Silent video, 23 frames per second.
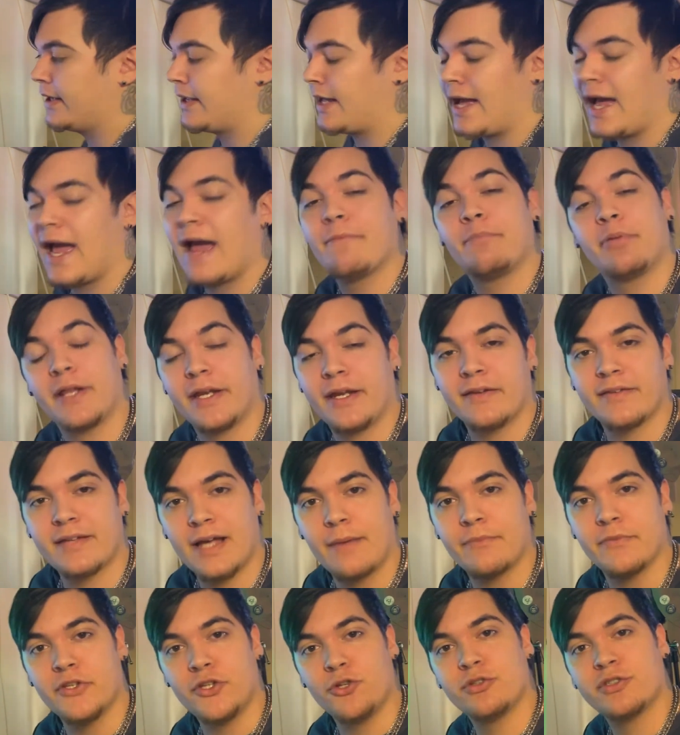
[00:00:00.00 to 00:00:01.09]
have plenty of
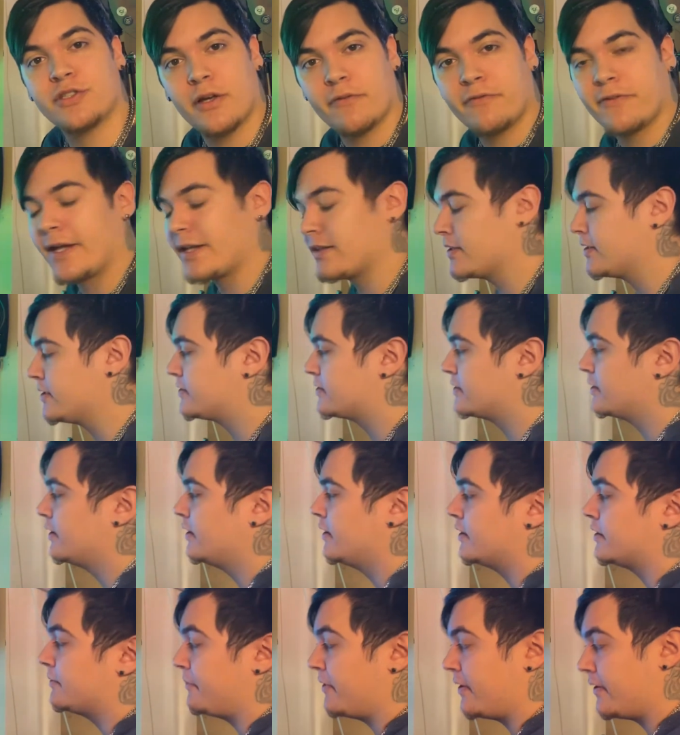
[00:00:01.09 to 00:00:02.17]
time to do stuff like this,
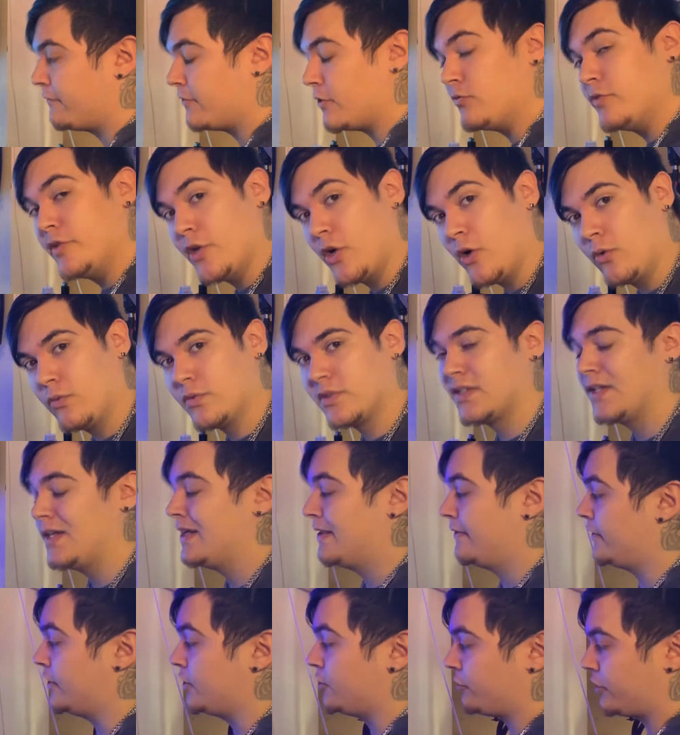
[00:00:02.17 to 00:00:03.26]
but if you don't,
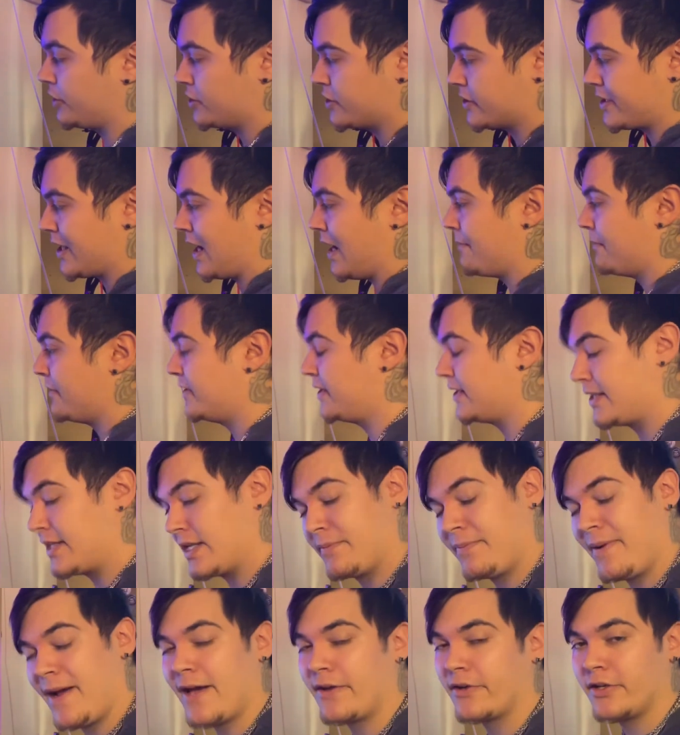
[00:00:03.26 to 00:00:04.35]
then you can just copy the
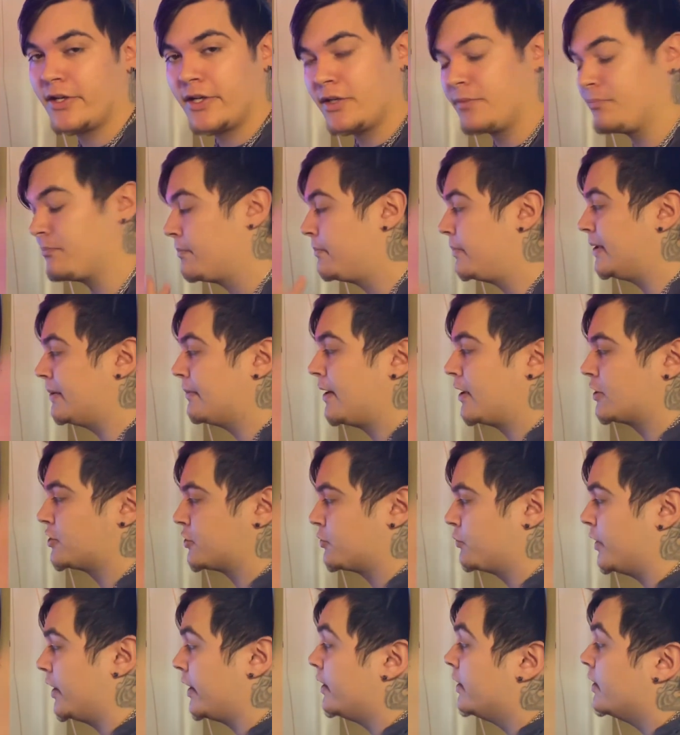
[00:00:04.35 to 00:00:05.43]
kick pattern and be about
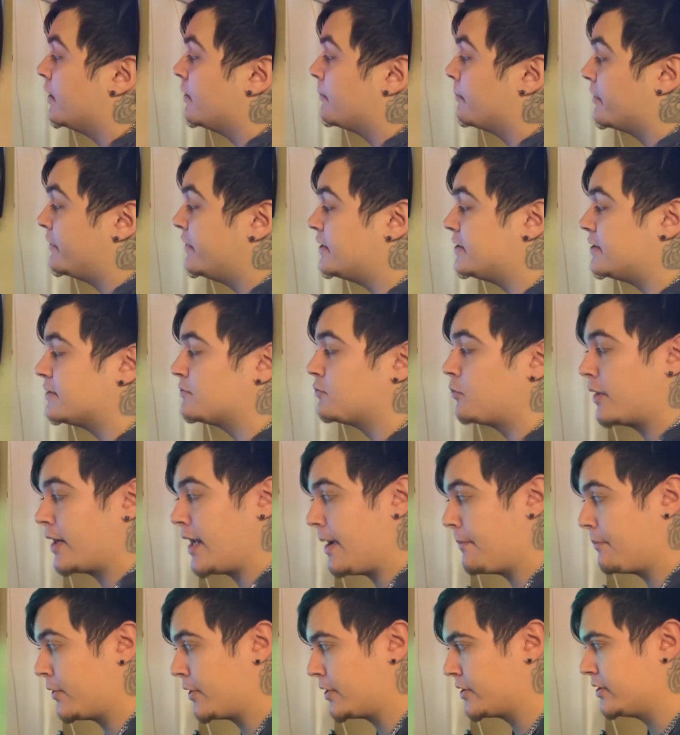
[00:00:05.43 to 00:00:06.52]
your way. But this is what
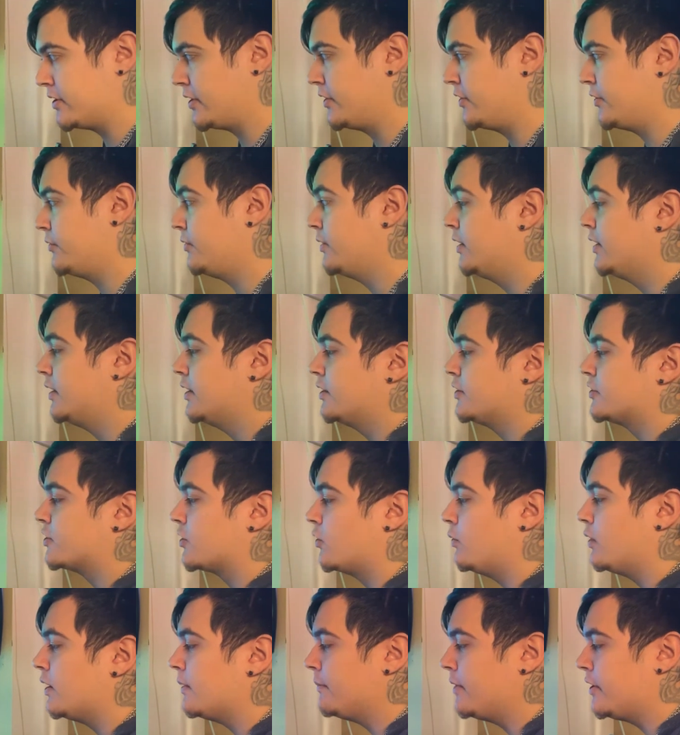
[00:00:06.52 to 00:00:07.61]
I personally do.
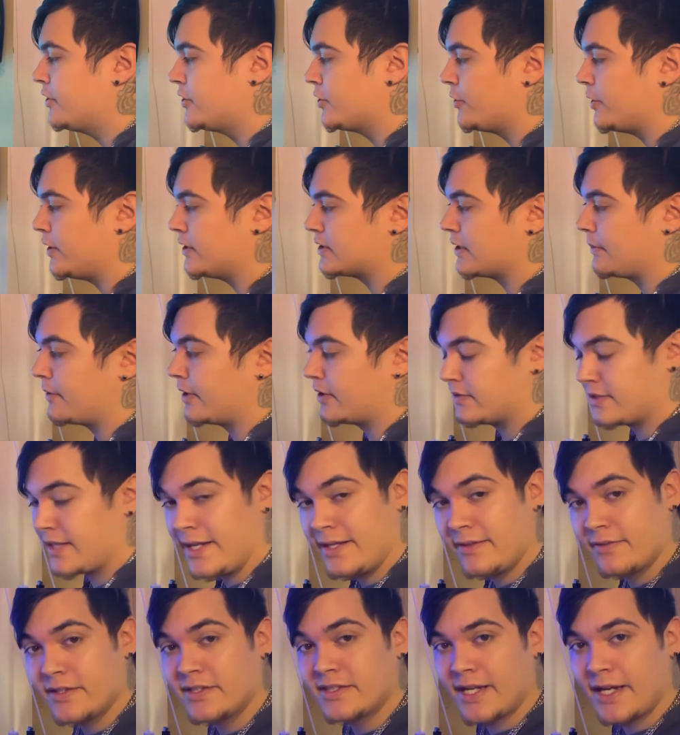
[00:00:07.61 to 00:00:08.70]
So what I'm going to do is I'm going to
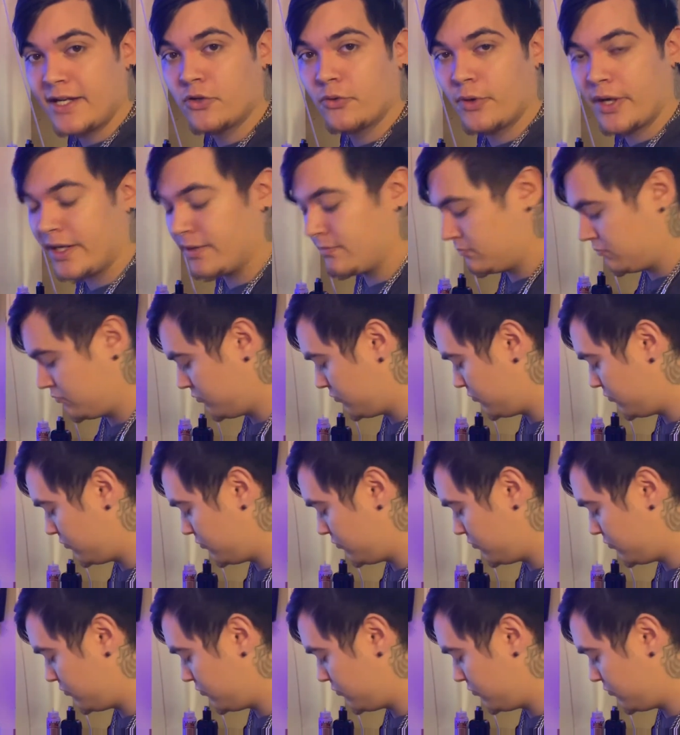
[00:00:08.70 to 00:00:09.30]
take this 808,